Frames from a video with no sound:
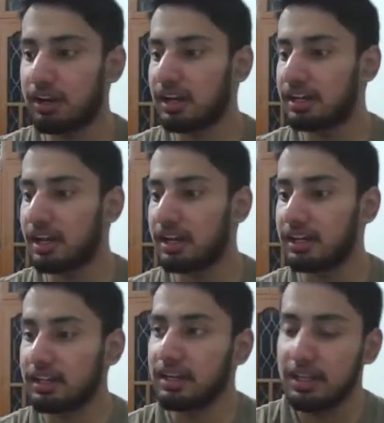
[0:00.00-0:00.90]

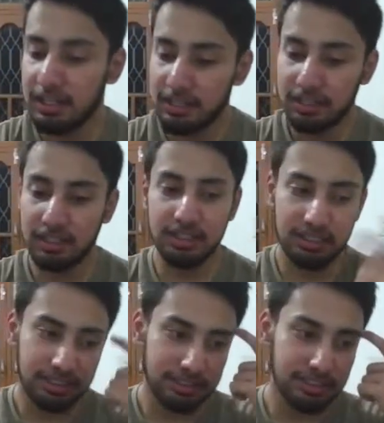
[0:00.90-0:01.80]
I
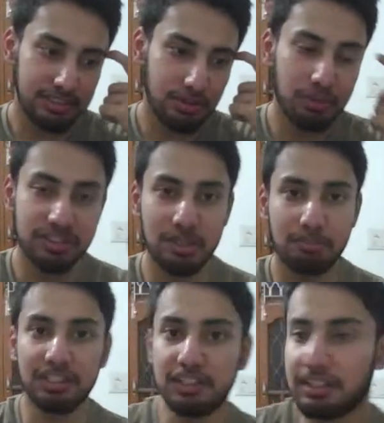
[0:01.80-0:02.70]
just wrote
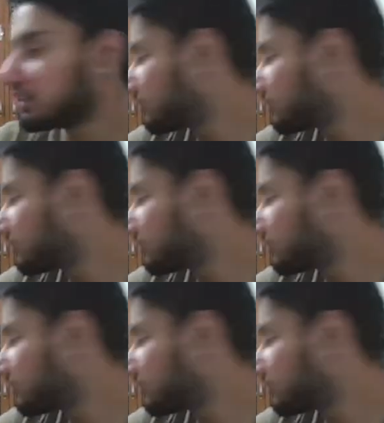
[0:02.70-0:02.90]
some other thing